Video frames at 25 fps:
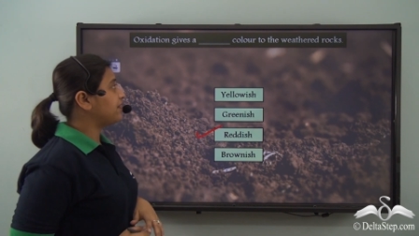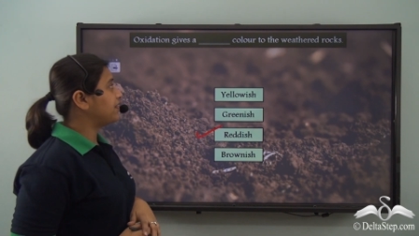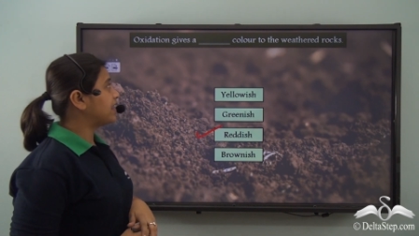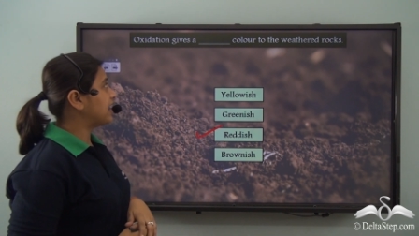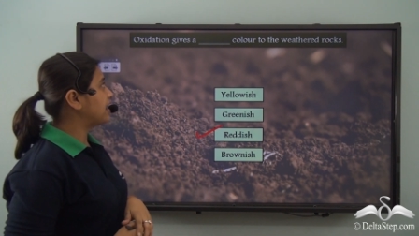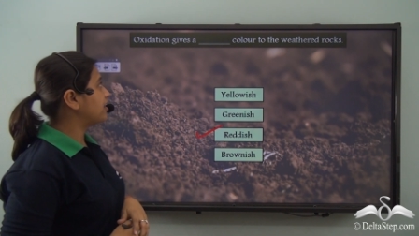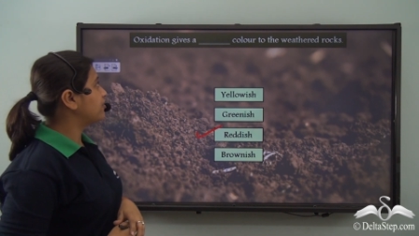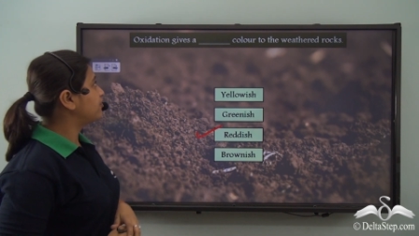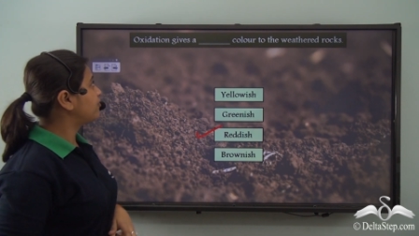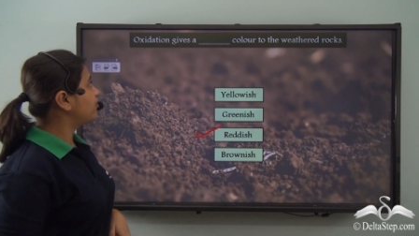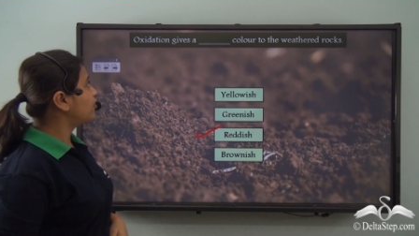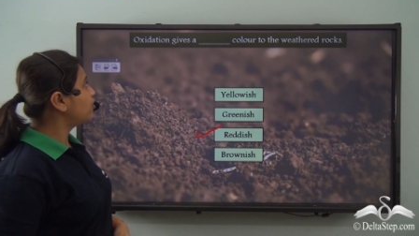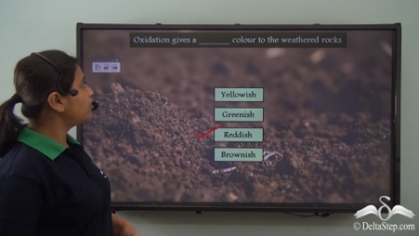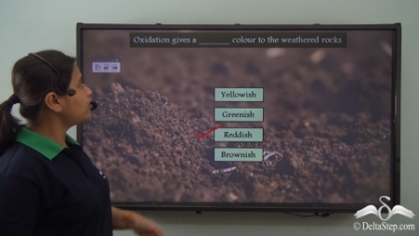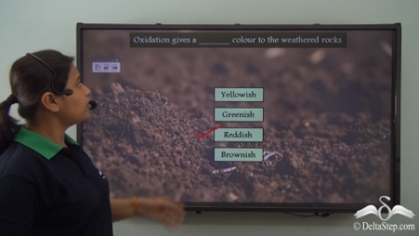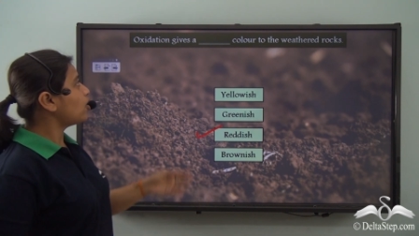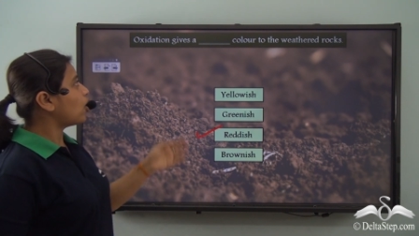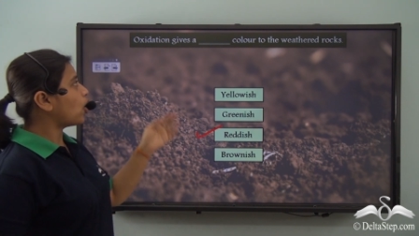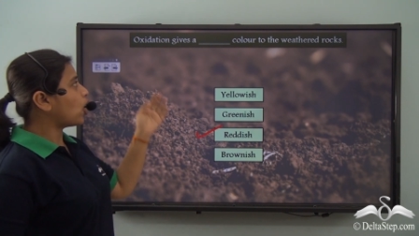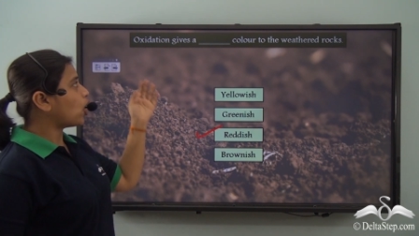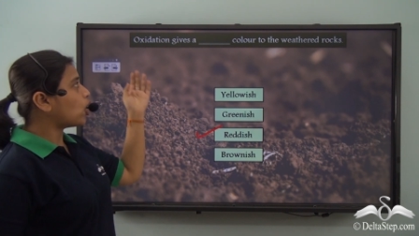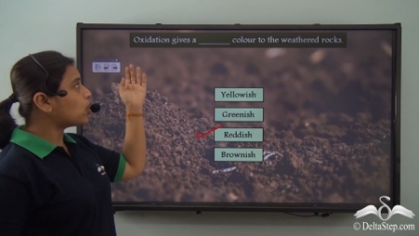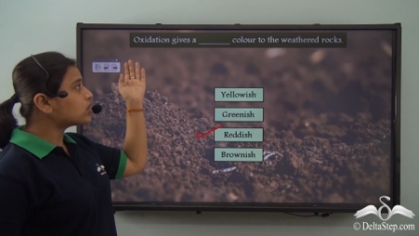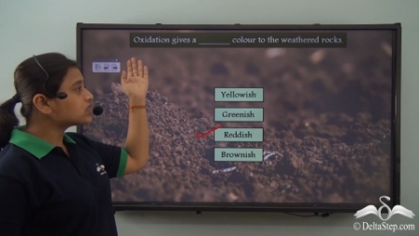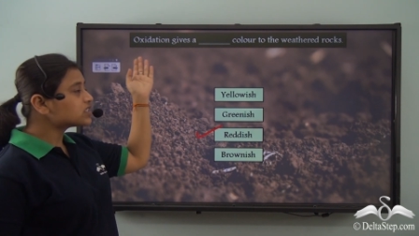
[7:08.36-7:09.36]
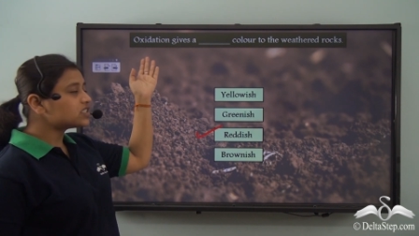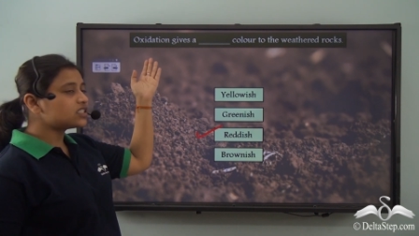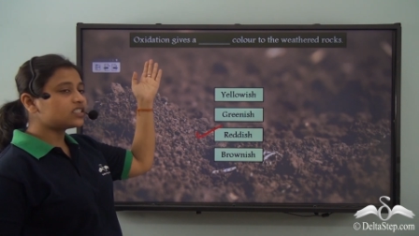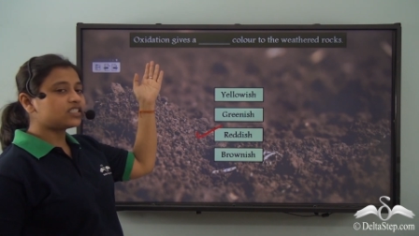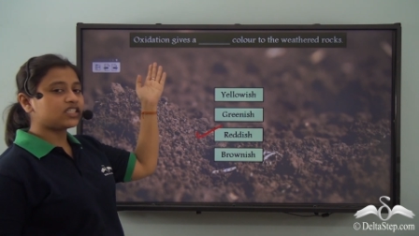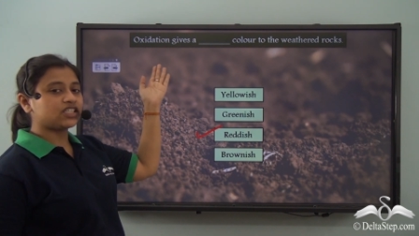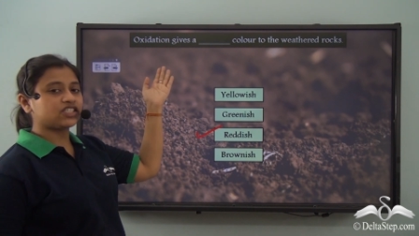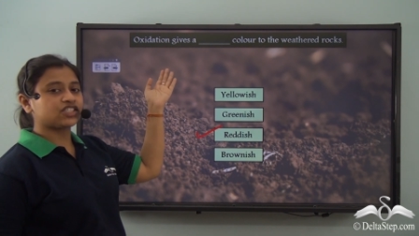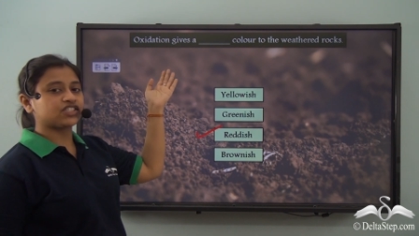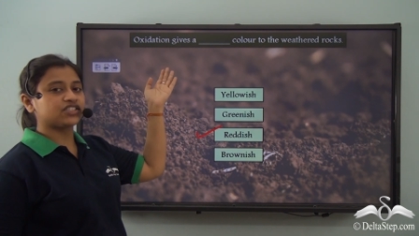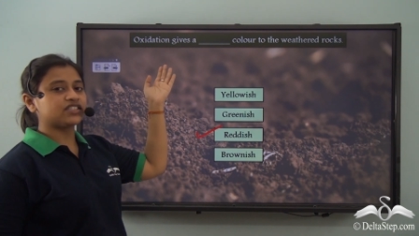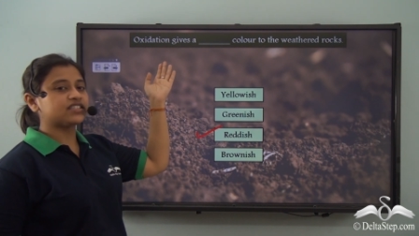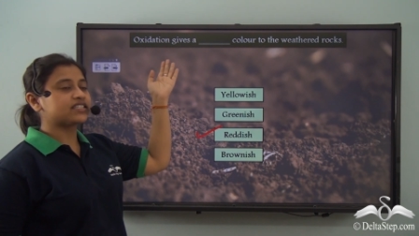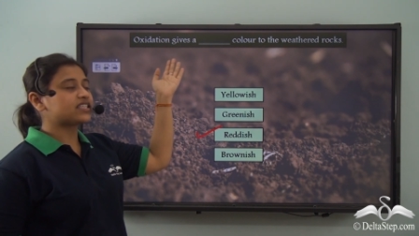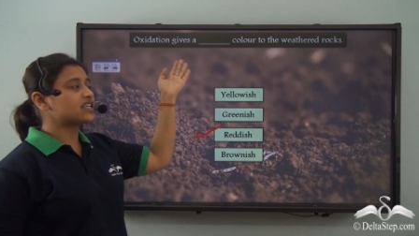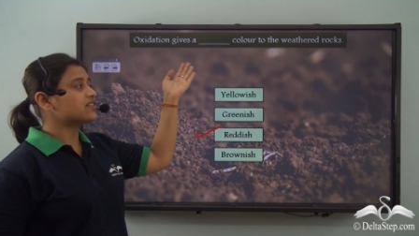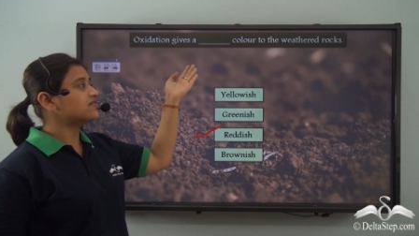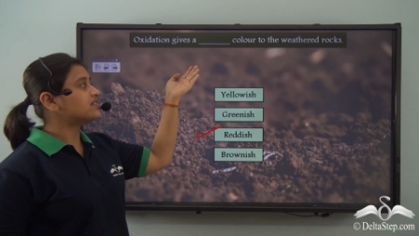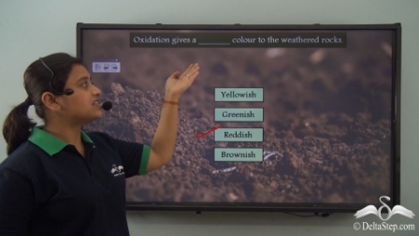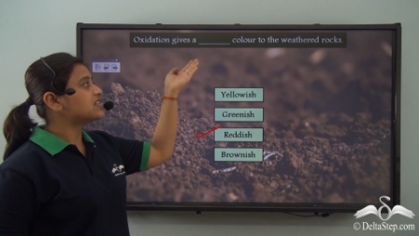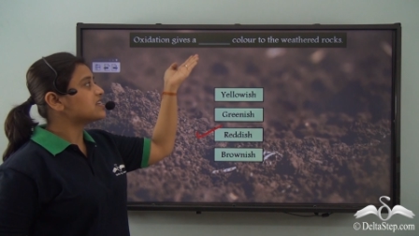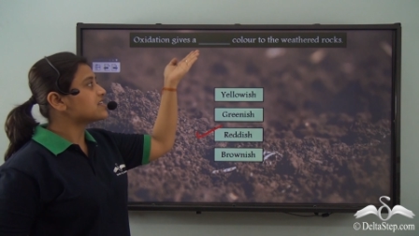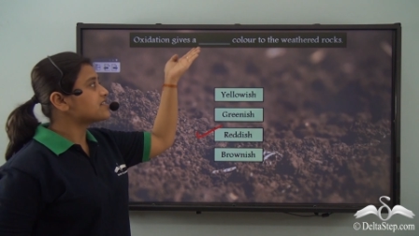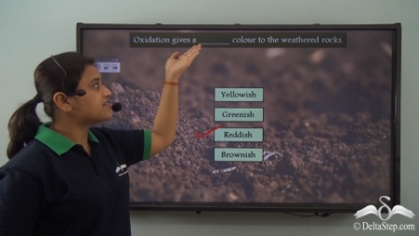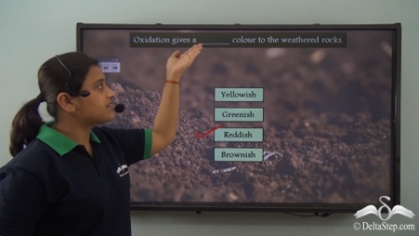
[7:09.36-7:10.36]
Therefore, oxidation
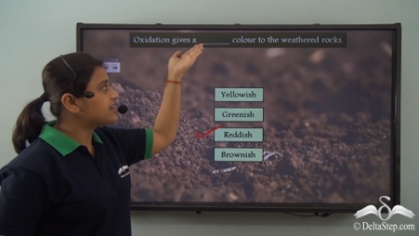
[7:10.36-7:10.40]
gives a